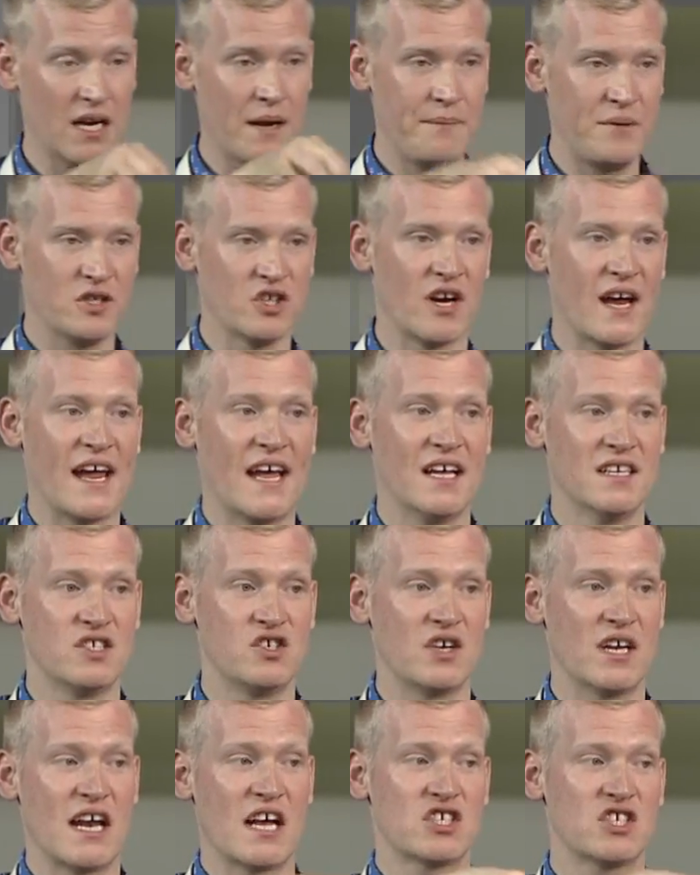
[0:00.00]
it up in your hands,
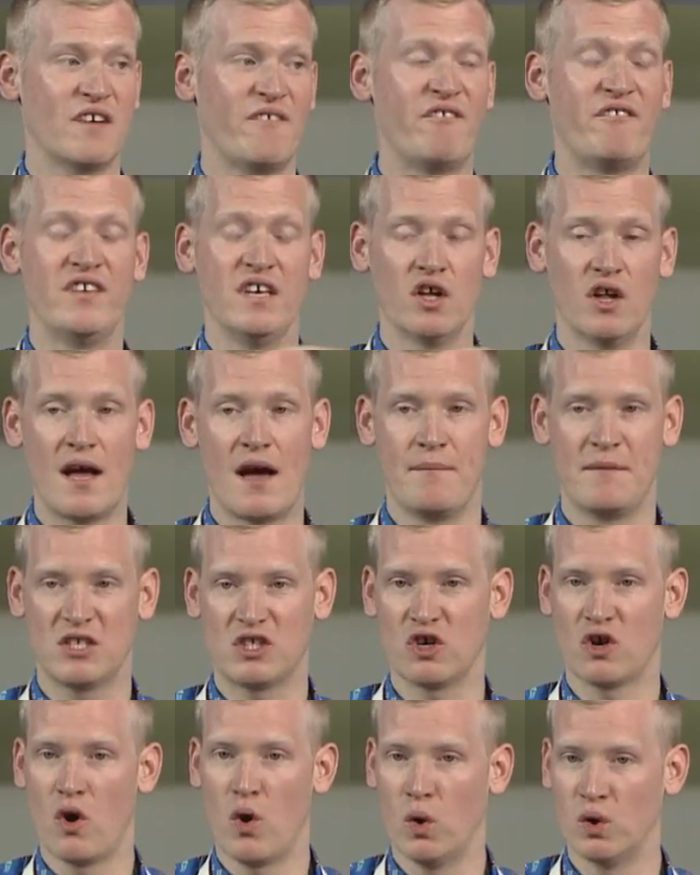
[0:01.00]
you can actually feel how much
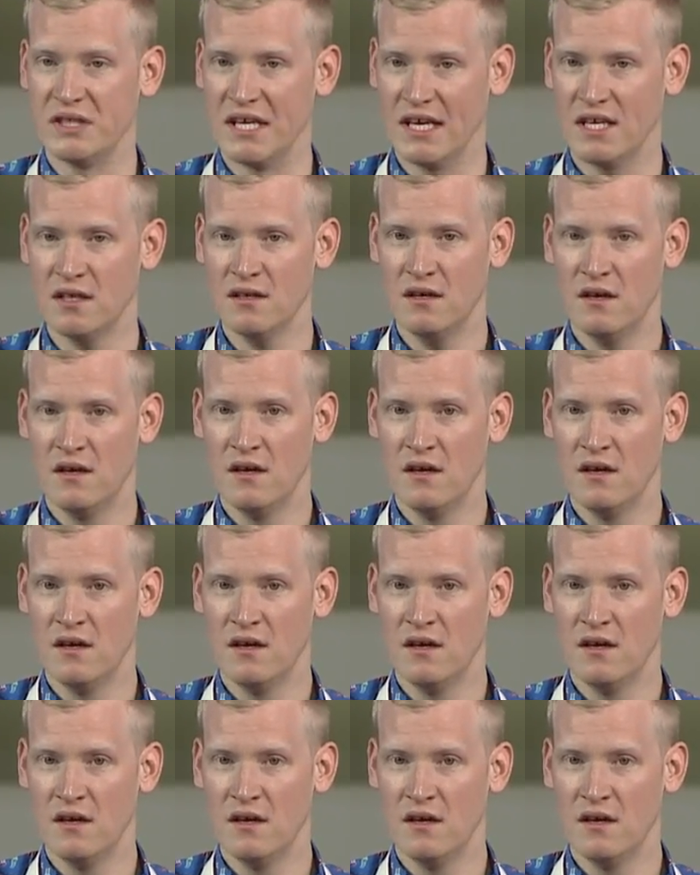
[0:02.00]
you're holding.